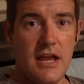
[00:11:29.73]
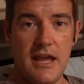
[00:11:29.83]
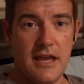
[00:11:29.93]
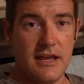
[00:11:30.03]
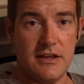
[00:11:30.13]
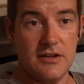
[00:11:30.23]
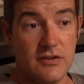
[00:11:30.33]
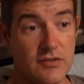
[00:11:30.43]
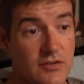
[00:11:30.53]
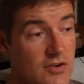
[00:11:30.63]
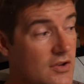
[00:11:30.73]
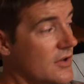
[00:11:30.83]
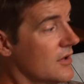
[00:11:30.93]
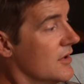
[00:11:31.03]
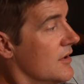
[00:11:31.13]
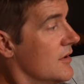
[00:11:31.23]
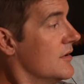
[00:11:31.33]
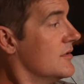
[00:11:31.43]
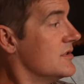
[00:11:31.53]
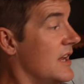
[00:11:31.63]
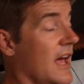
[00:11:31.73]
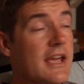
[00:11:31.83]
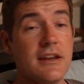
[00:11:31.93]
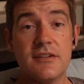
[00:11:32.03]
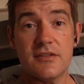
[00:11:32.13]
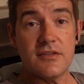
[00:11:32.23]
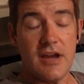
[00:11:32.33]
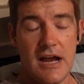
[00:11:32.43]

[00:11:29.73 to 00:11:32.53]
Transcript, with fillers: And tonight,